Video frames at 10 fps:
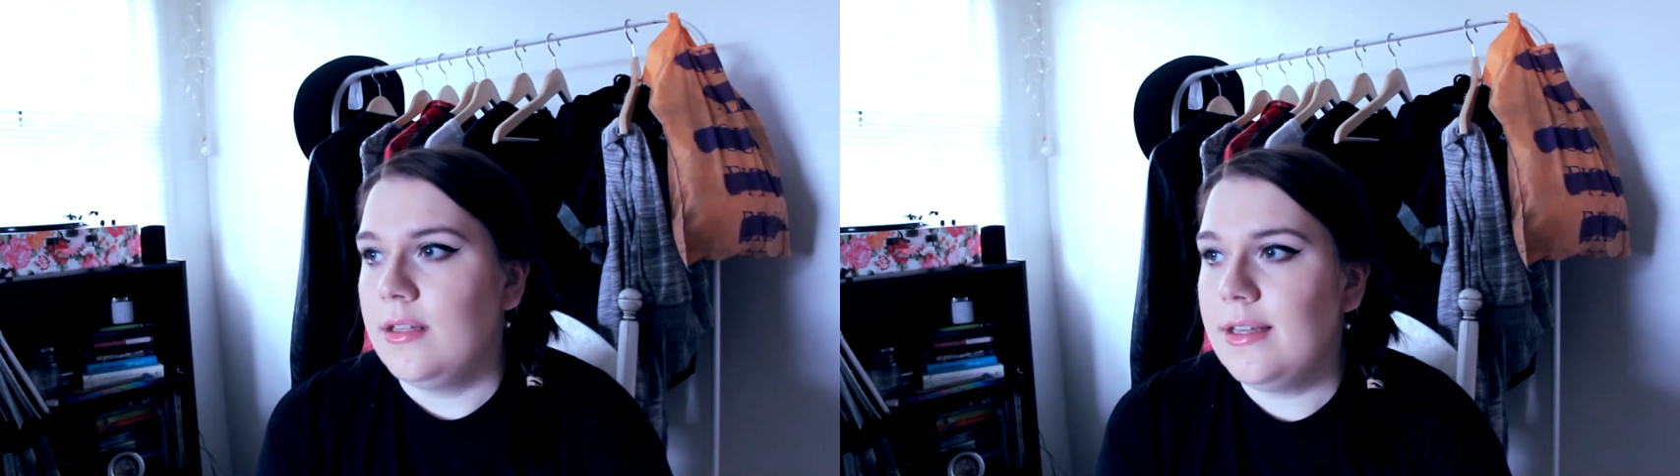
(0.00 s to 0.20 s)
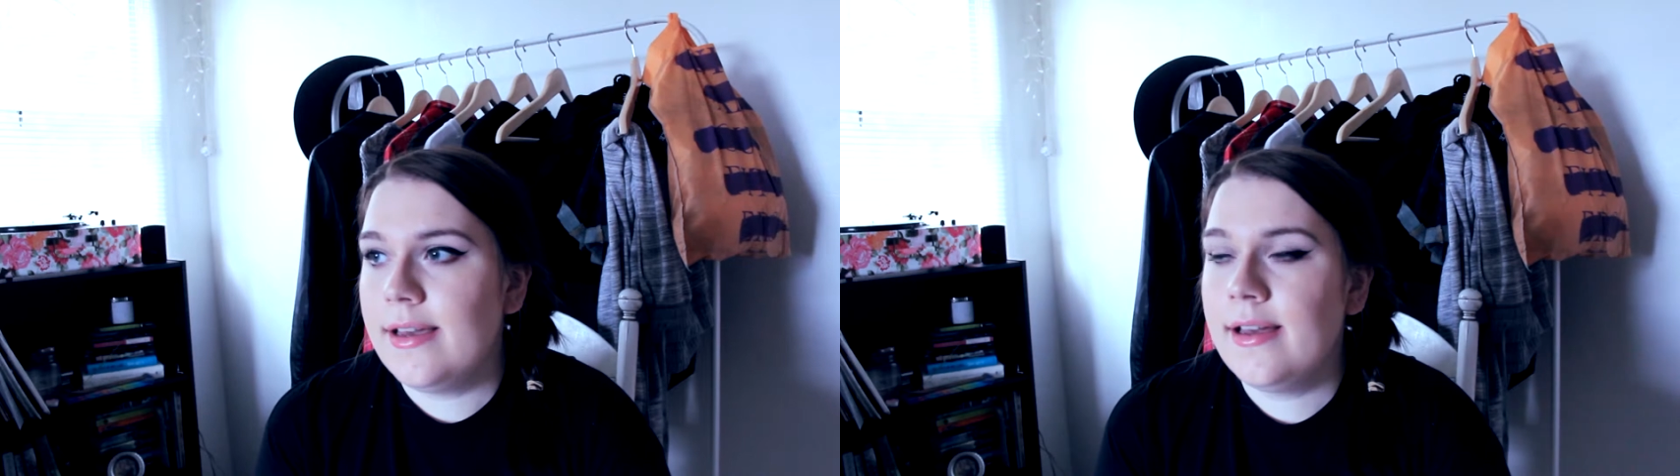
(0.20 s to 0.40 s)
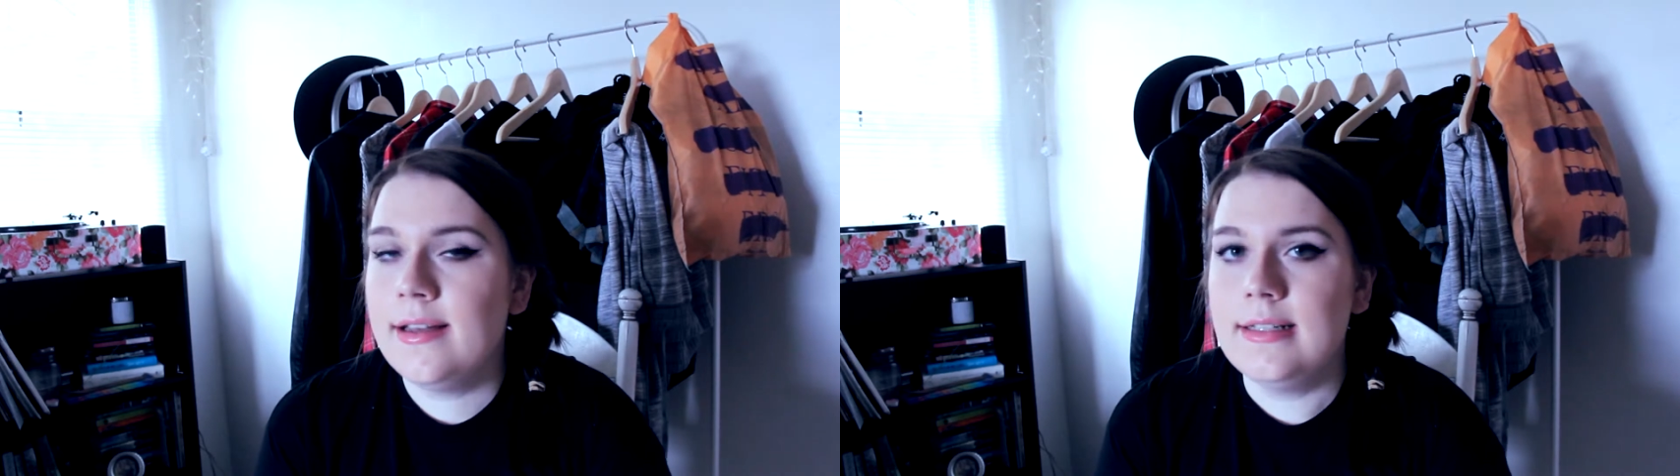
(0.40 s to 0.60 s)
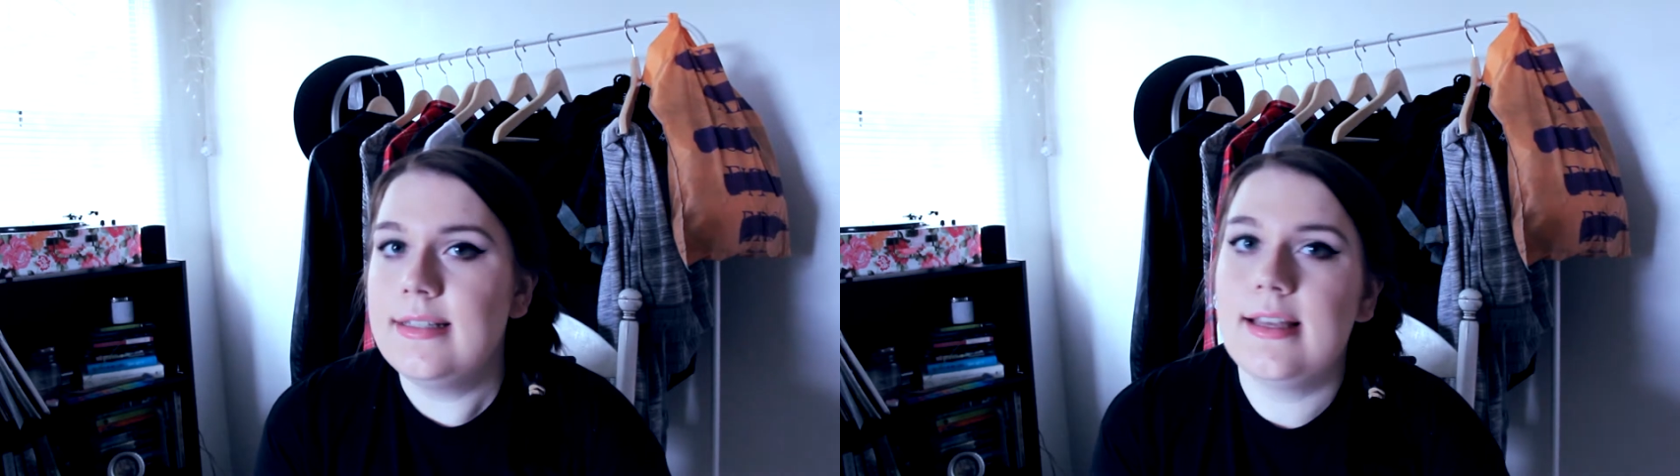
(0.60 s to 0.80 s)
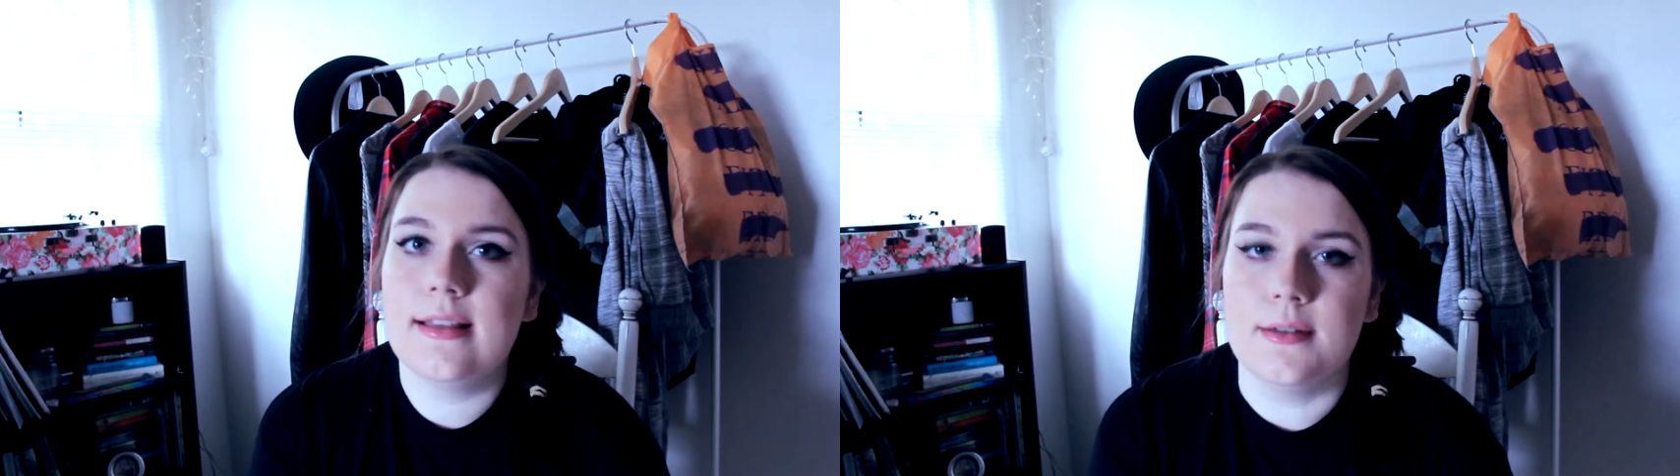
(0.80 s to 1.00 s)
yeah, I'd
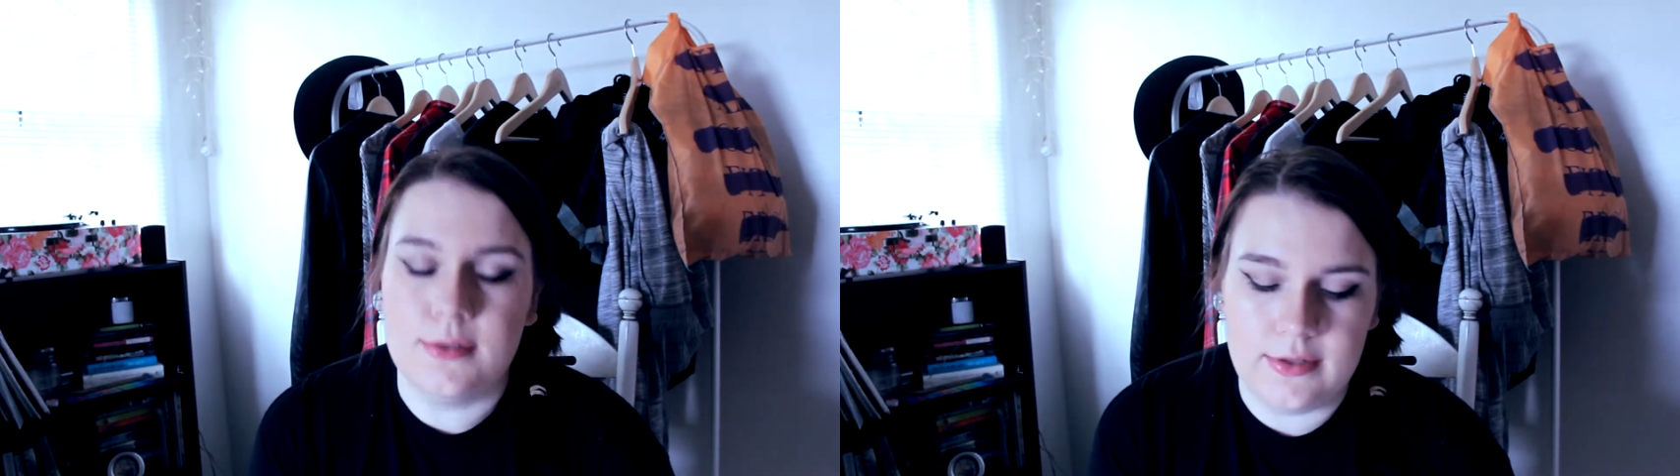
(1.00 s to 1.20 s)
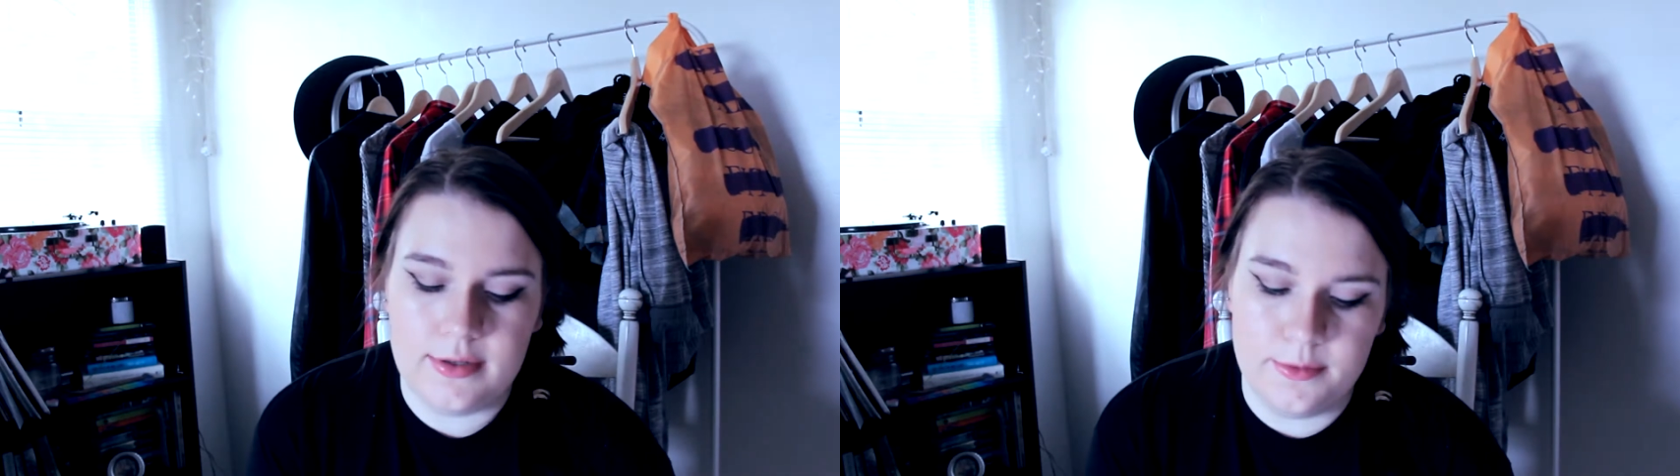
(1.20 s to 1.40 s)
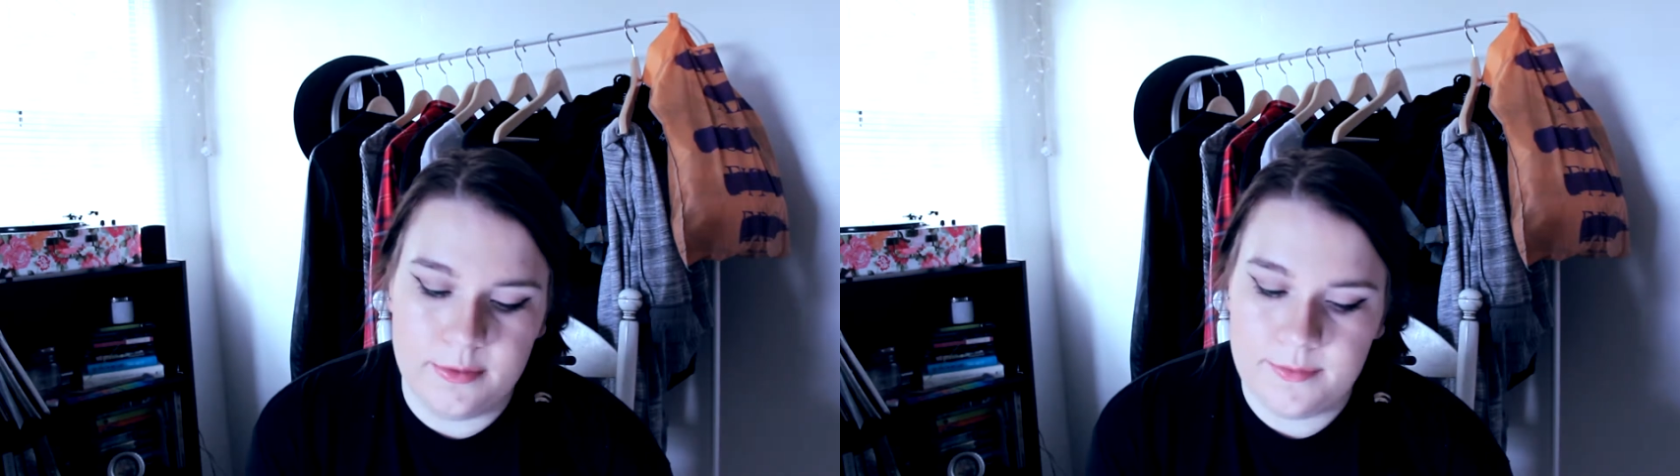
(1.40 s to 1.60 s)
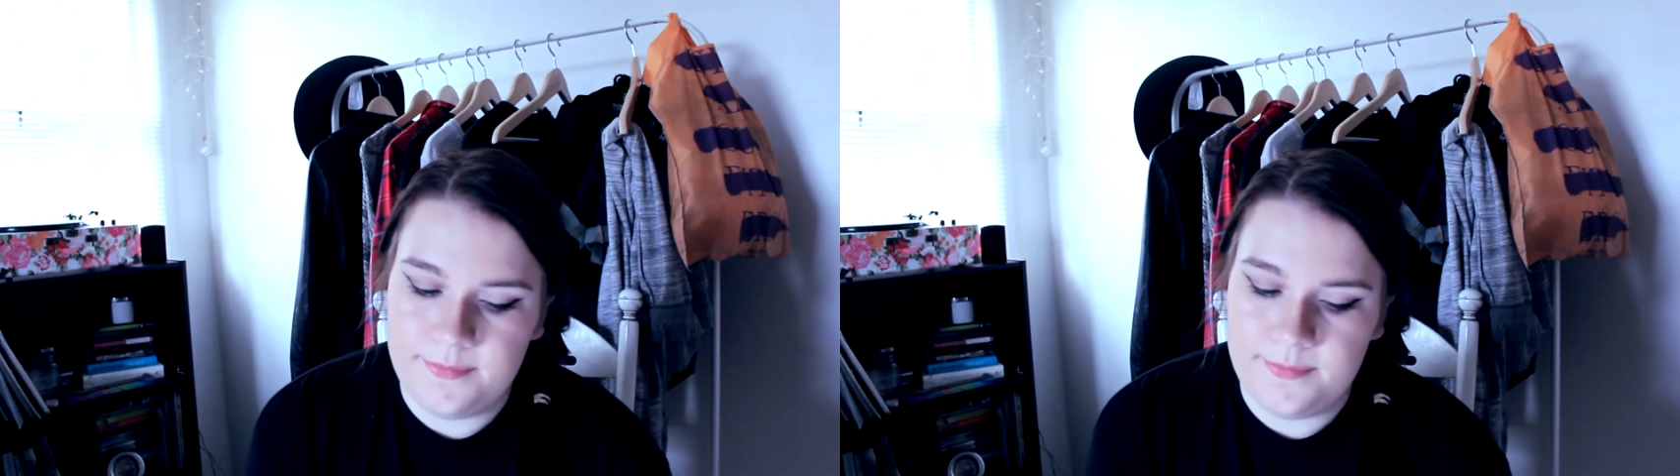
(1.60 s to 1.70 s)
say those two.